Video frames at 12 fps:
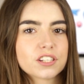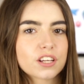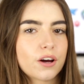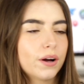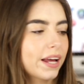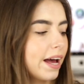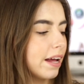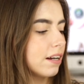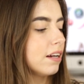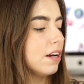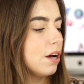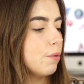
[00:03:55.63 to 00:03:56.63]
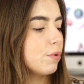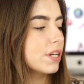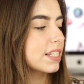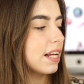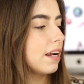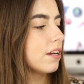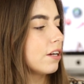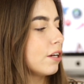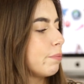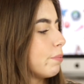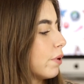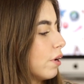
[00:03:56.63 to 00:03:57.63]
So again, pretty
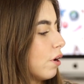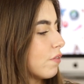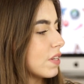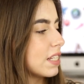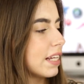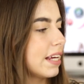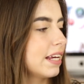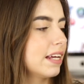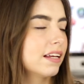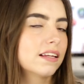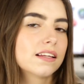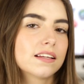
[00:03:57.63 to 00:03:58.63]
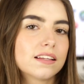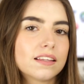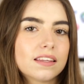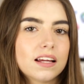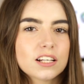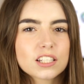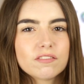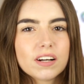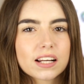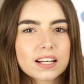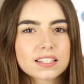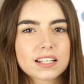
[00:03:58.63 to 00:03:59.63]
standard, but obviously they're just a
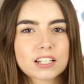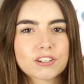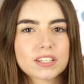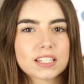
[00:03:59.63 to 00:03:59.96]
really nice thing to